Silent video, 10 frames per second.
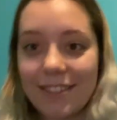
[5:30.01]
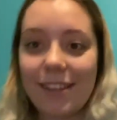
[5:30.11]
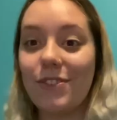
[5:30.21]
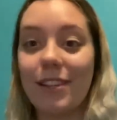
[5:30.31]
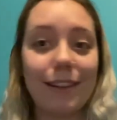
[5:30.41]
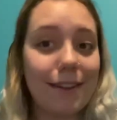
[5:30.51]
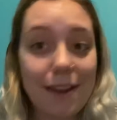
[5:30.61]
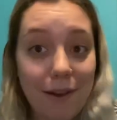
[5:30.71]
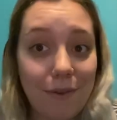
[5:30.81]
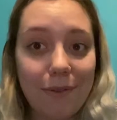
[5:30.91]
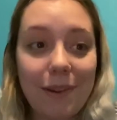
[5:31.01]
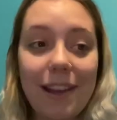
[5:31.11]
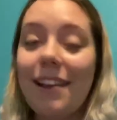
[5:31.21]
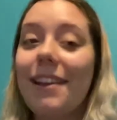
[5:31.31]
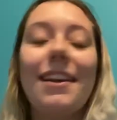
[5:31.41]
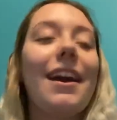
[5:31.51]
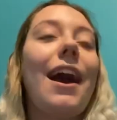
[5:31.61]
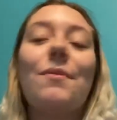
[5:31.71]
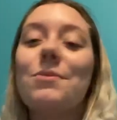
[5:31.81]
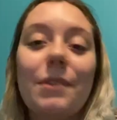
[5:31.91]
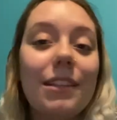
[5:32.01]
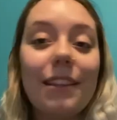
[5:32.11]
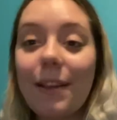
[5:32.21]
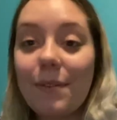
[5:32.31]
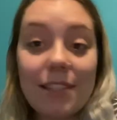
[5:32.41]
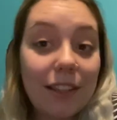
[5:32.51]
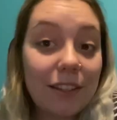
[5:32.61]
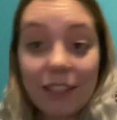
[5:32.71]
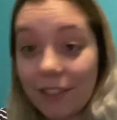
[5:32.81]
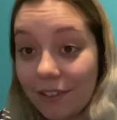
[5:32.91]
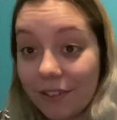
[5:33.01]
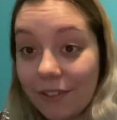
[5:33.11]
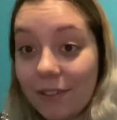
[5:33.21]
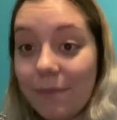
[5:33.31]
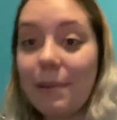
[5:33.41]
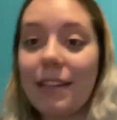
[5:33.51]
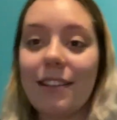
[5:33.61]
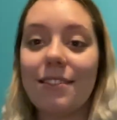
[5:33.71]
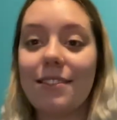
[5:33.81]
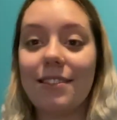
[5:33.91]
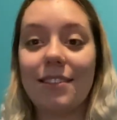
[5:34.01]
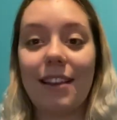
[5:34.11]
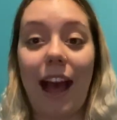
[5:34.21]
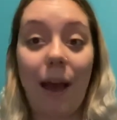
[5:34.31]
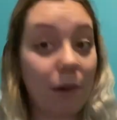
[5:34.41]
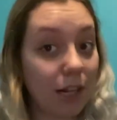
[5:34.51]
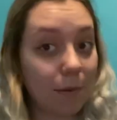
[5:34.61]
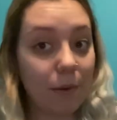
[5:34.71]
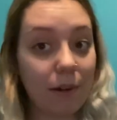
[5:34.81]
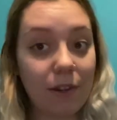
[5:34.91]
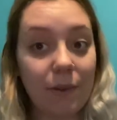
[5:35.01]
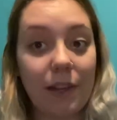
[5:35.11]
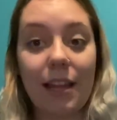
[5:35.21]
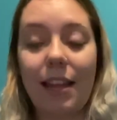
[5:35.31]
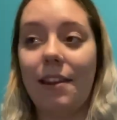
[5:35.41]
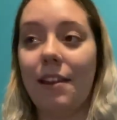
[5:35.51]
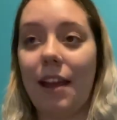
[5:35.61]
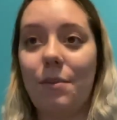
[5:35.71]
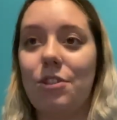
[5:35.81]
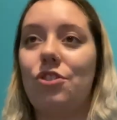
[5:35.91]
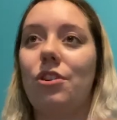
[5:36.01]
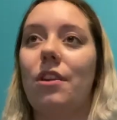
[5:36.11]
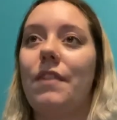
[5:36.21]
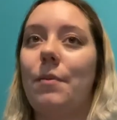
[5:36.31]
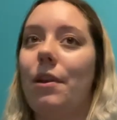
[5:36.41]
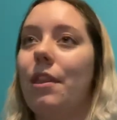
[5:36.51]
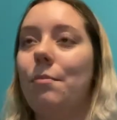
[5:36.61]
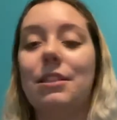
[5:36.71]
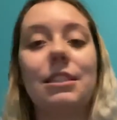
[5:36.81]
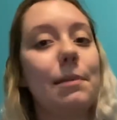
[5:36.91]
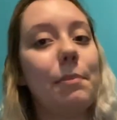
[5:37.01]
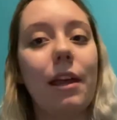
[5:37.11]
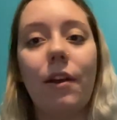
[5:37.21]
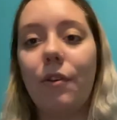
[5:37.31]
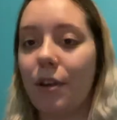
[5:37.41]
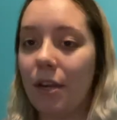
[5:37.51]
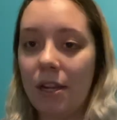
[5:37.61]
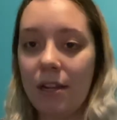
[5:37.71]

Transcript: And I was like, no, I was worried that they would tell you because I wanted to be the one to do it, and I wasn't sure if one of them would slip it out or